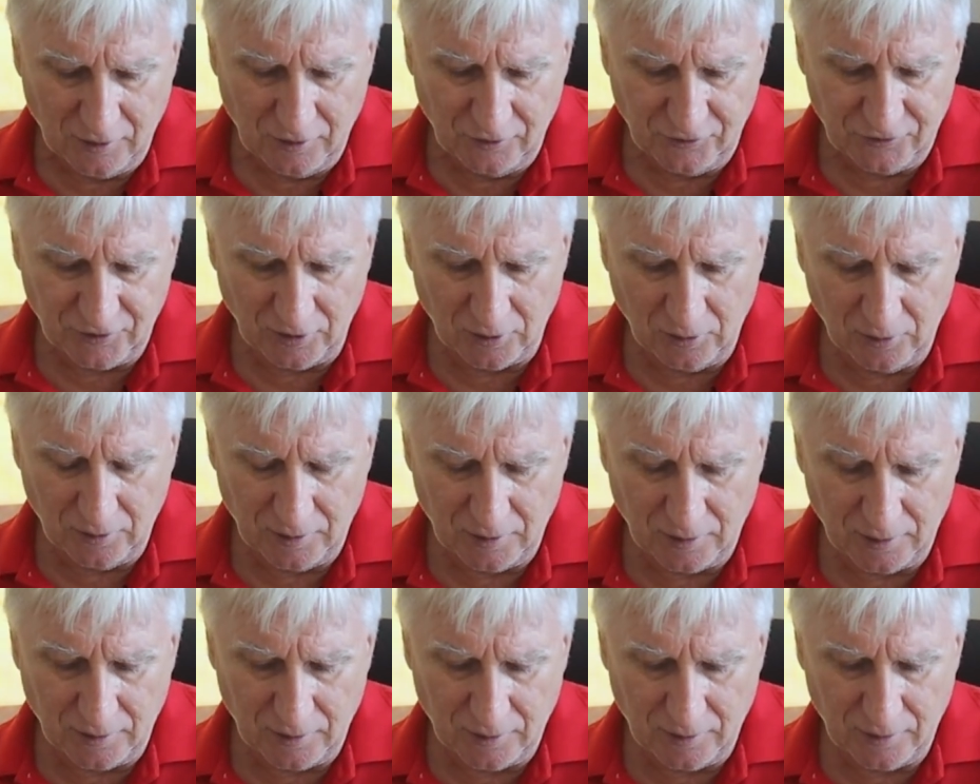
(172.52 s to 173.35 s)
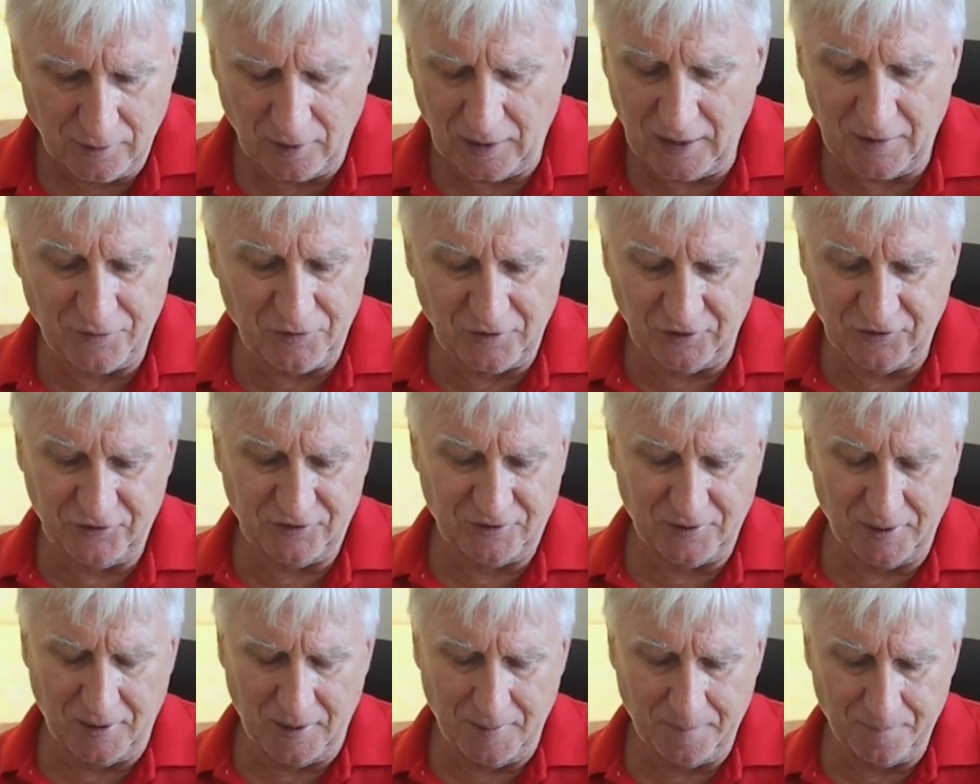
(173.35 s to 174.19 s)
So I had
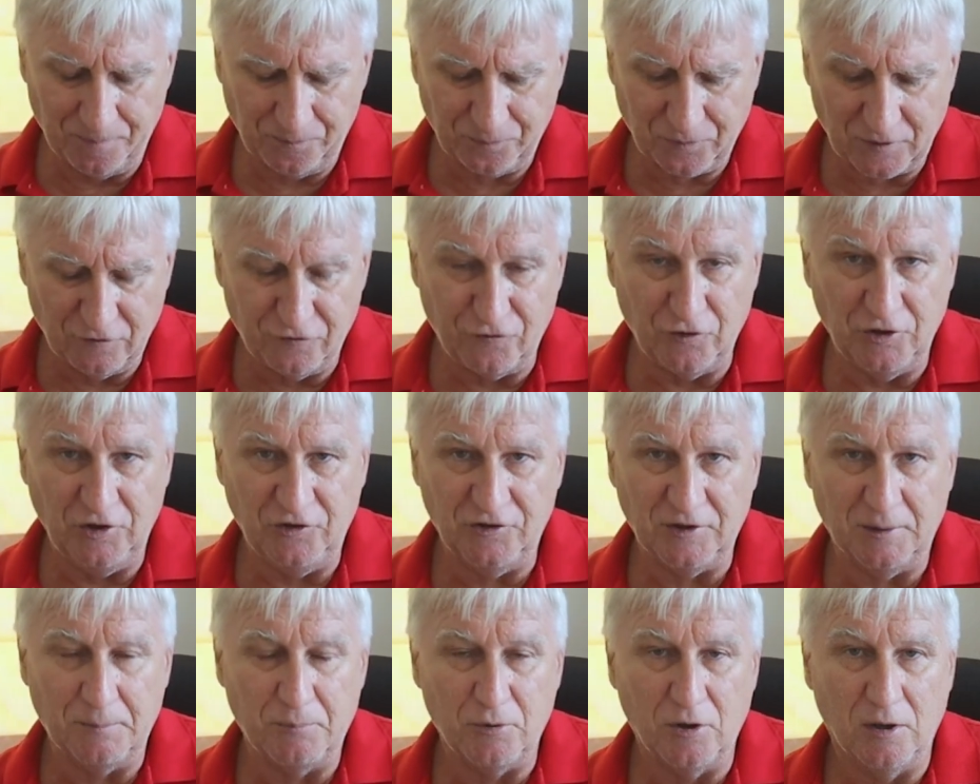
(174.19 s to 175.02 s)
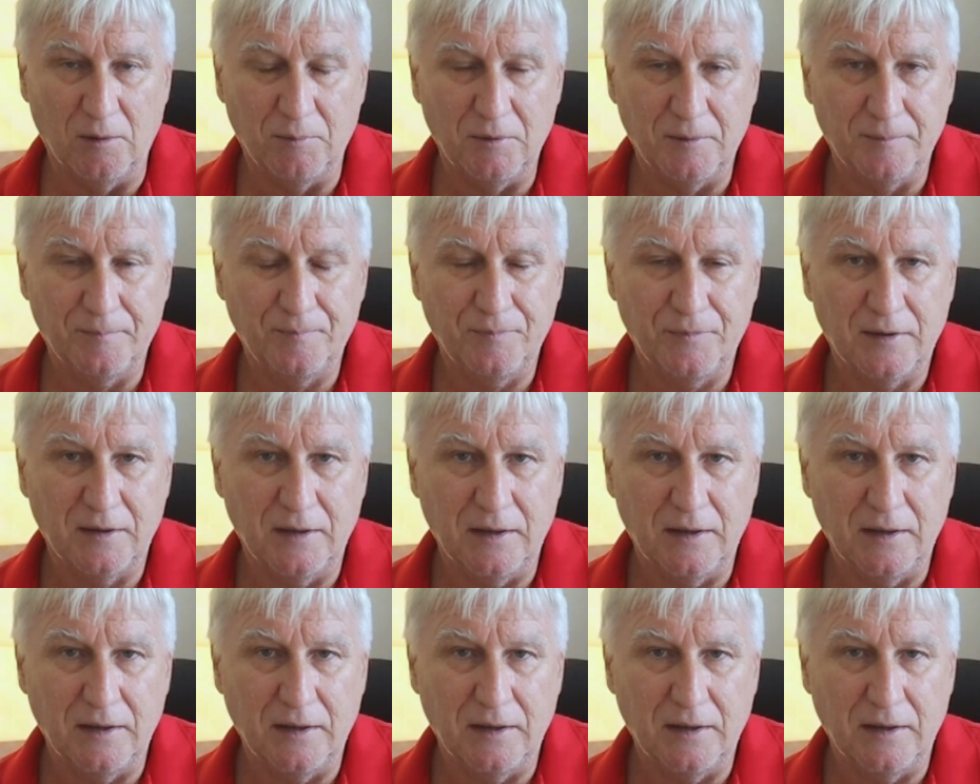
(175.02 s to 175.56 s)
this freezing problem,